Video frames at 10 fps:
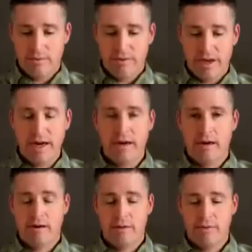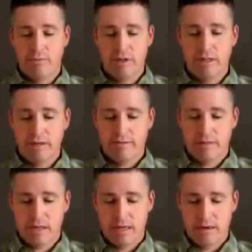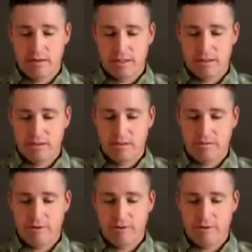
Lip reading: there, the rift, and also the